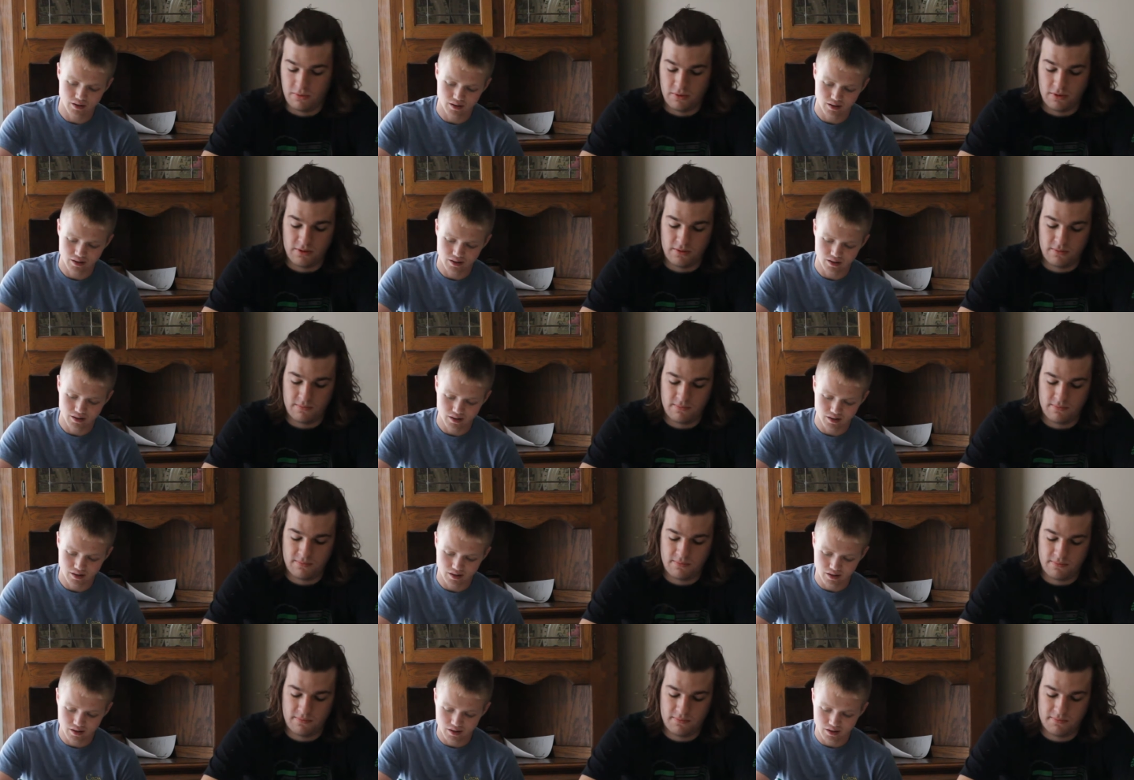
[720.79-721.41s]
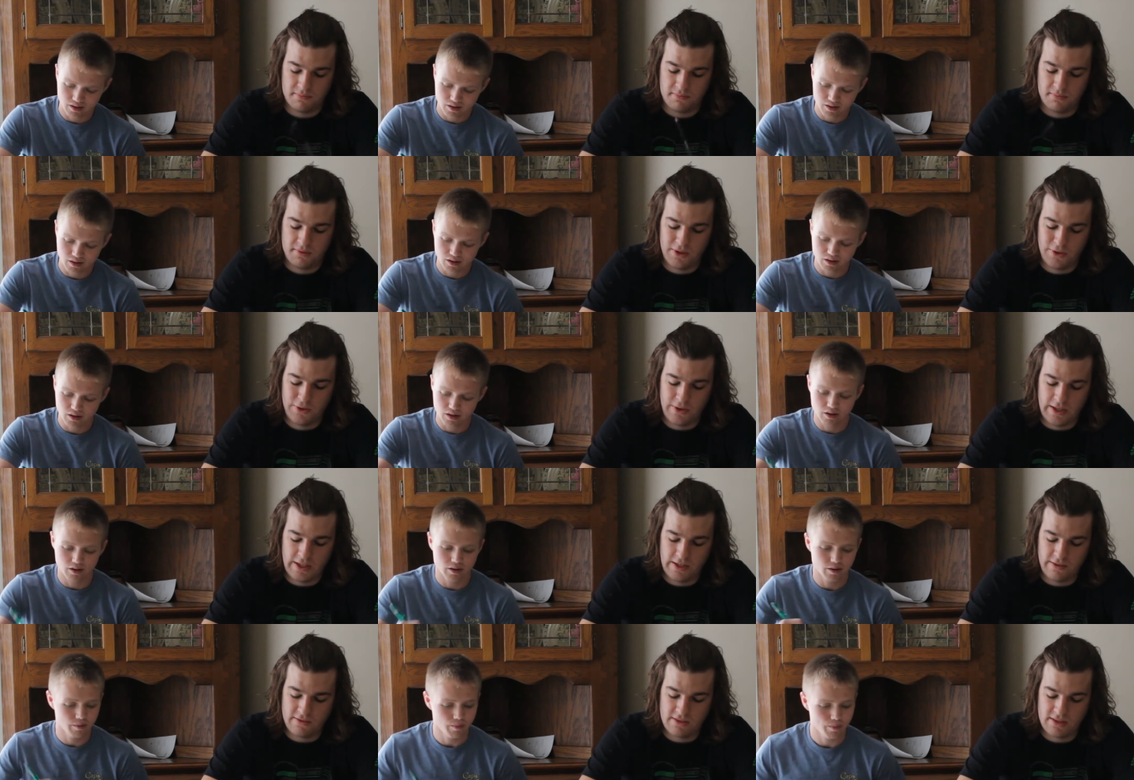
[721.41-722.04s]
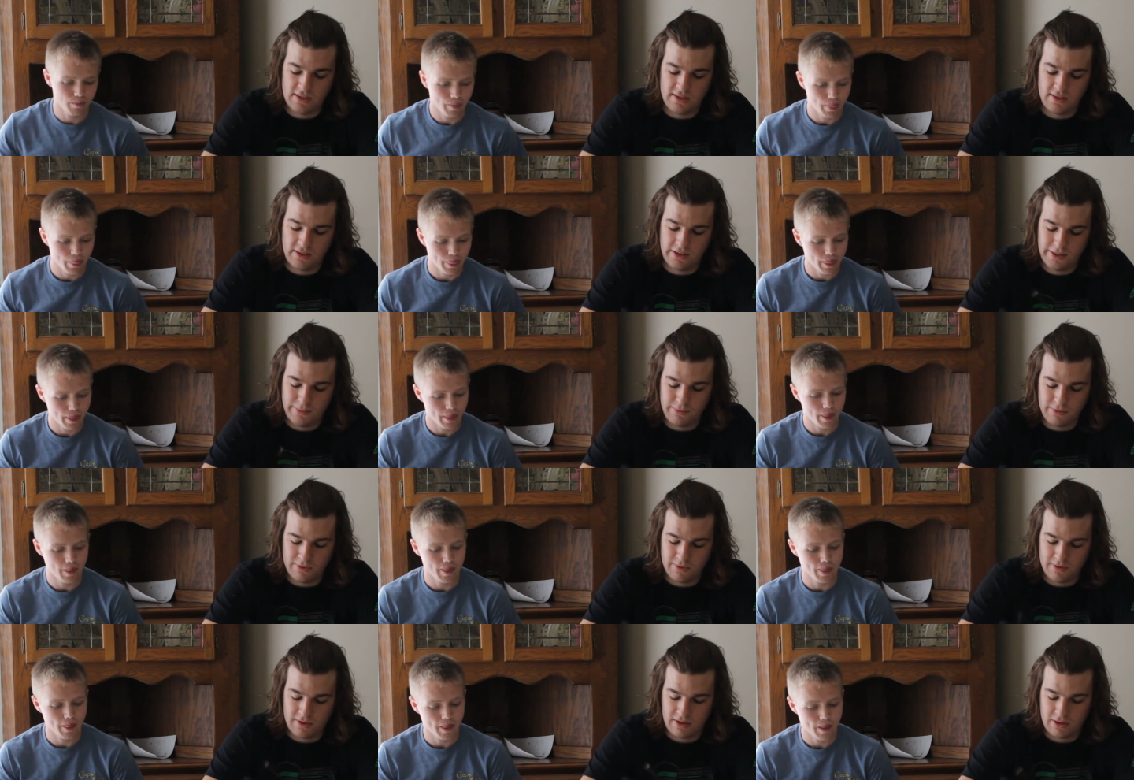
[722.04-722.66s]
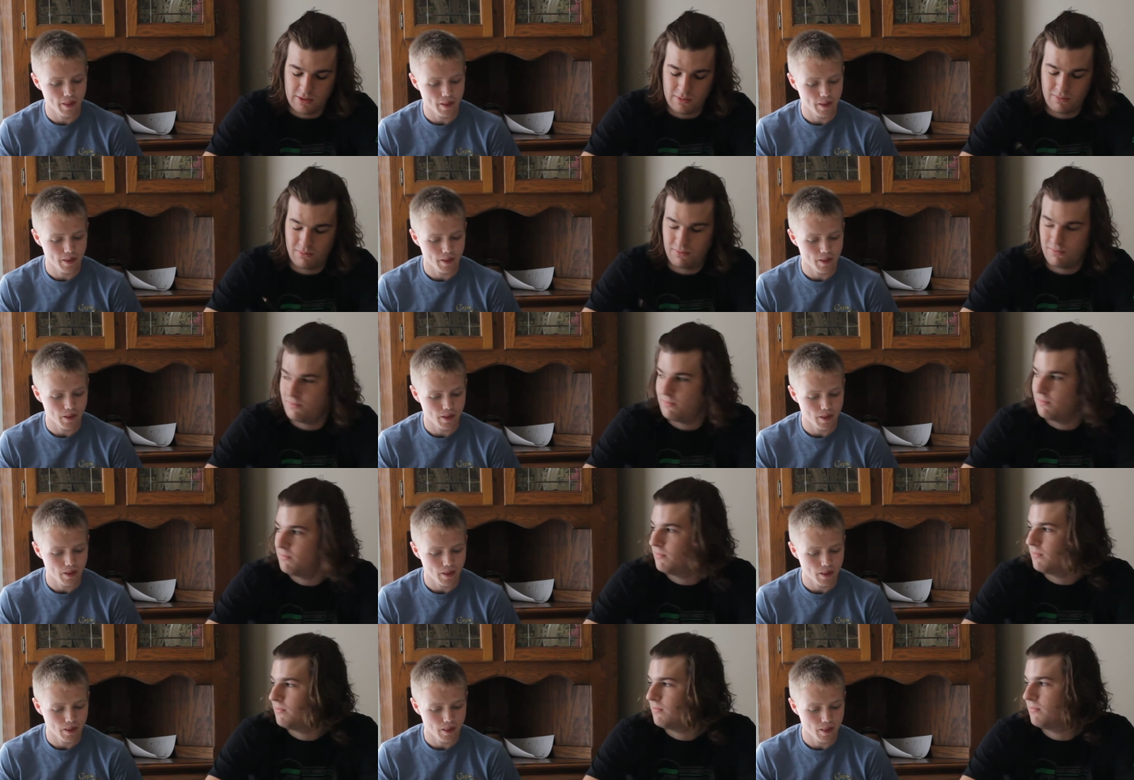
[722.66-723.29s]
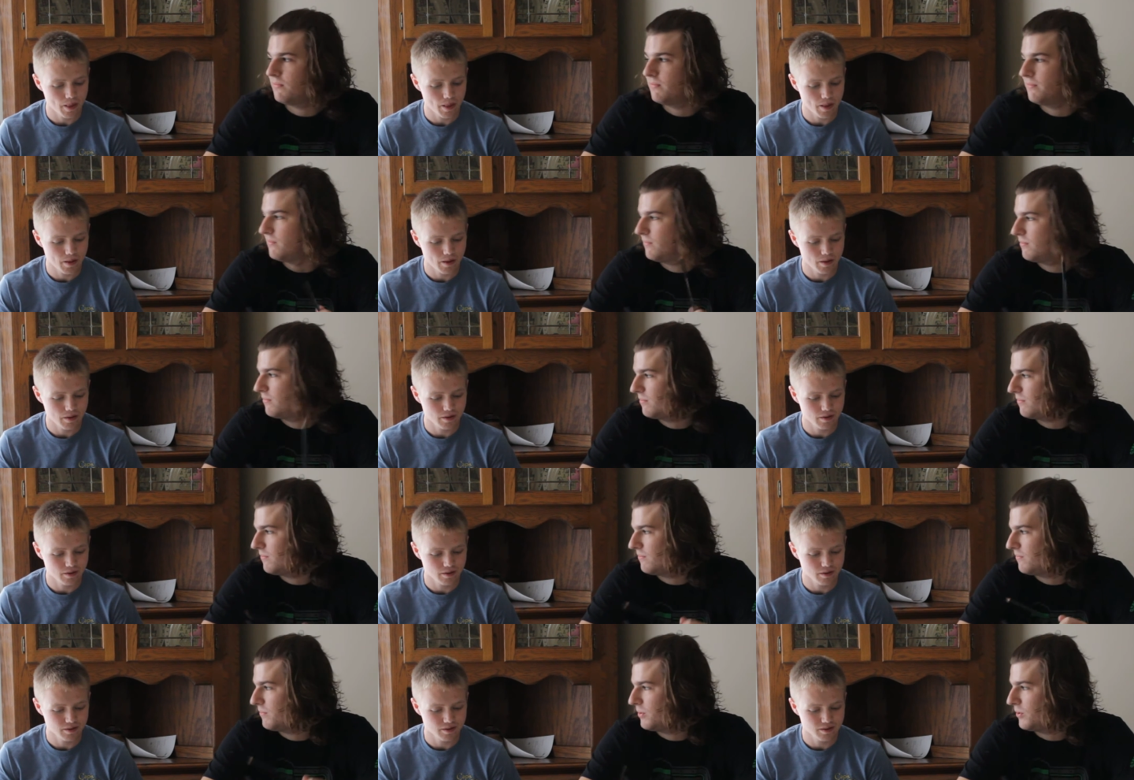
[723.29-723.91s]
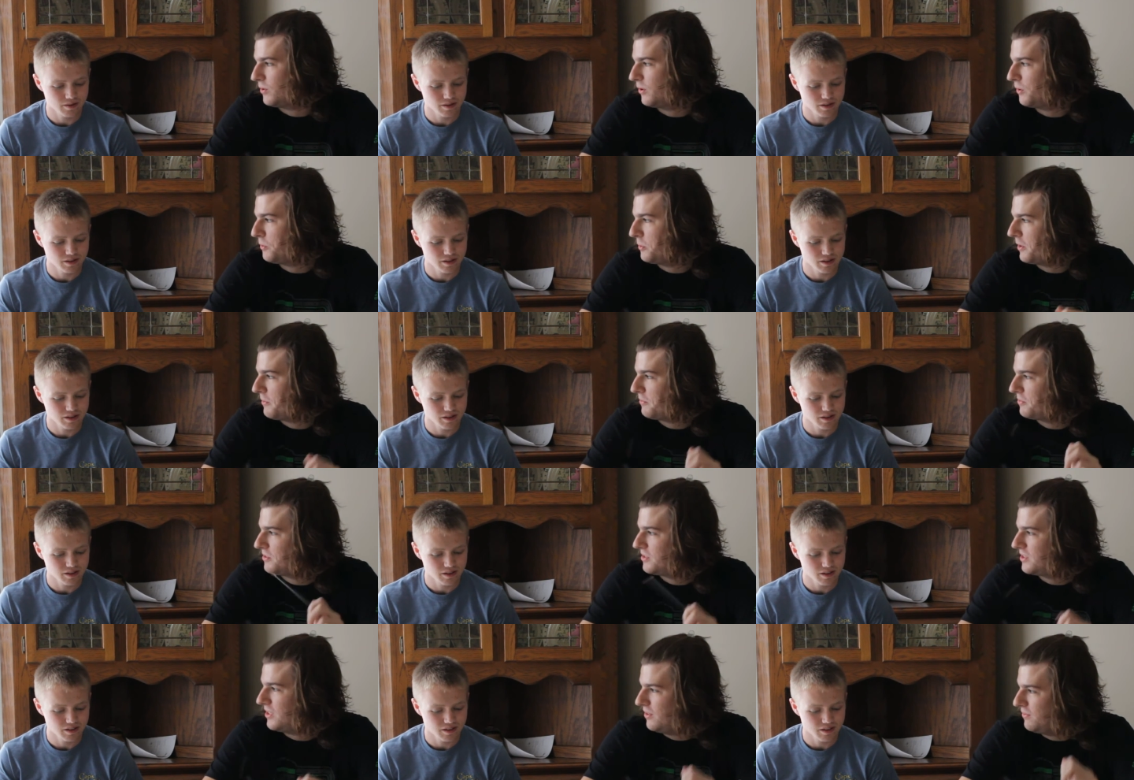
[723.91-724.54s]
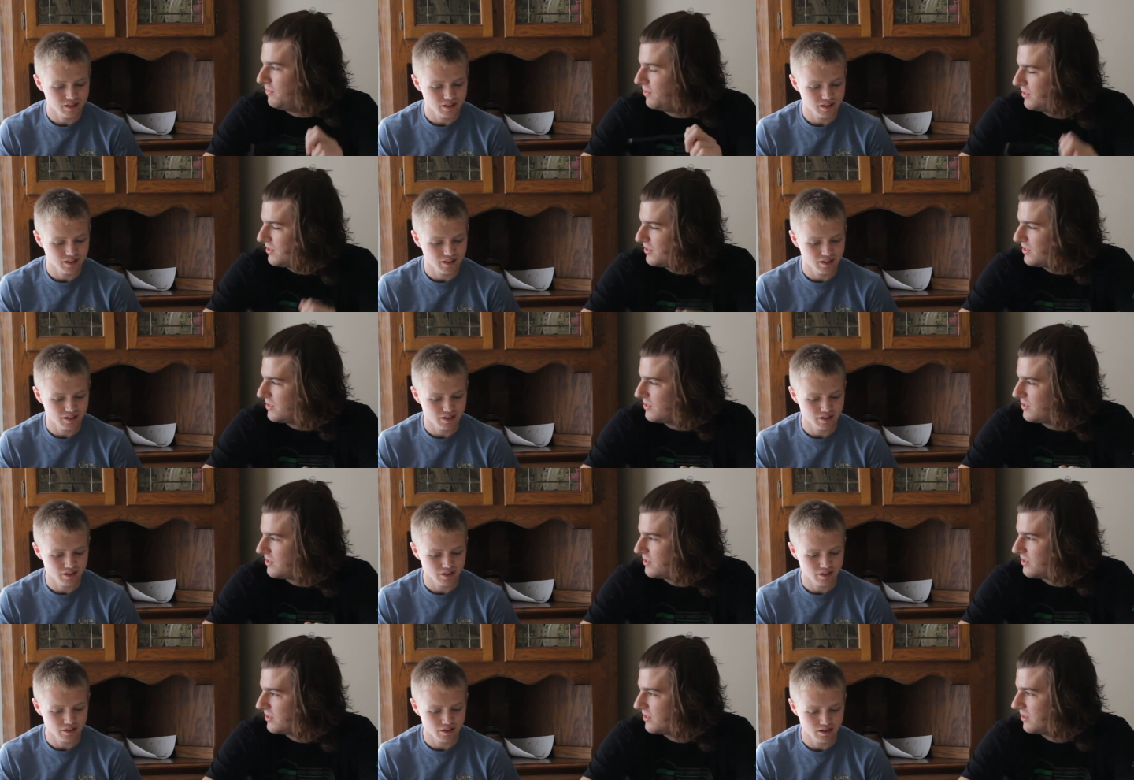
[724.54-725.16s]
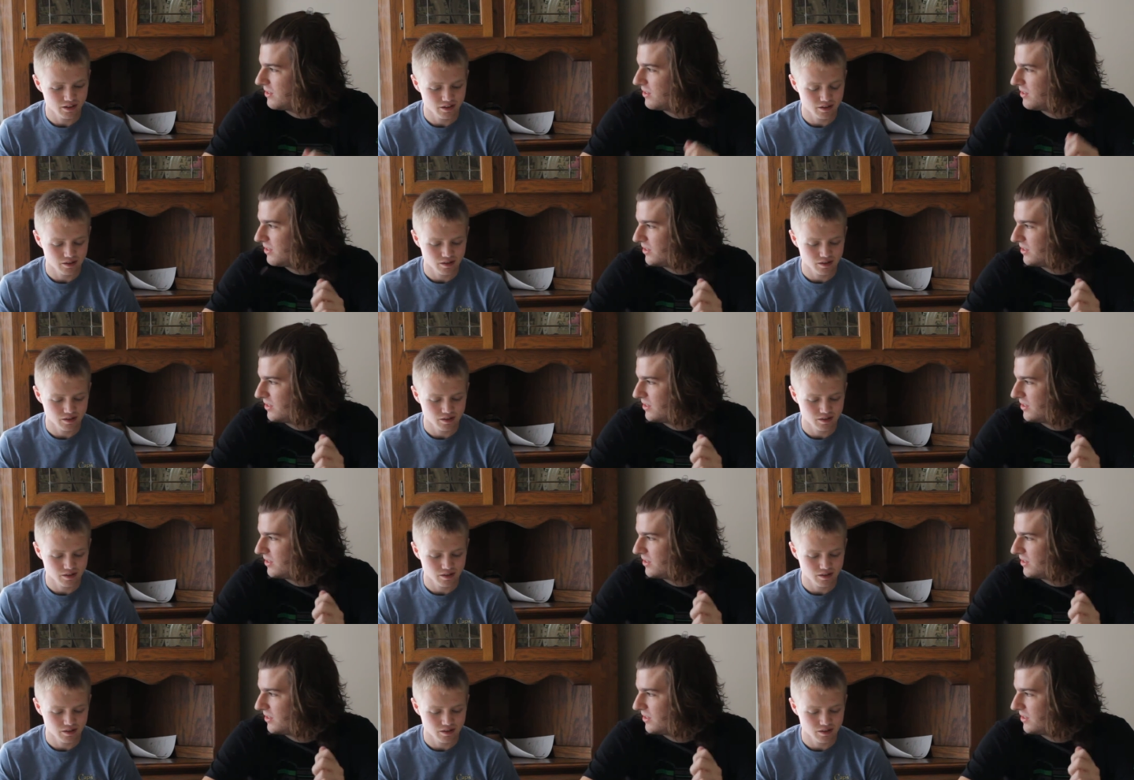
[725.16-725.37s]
Speaker 1: one. Two A F C teams with below average defenses.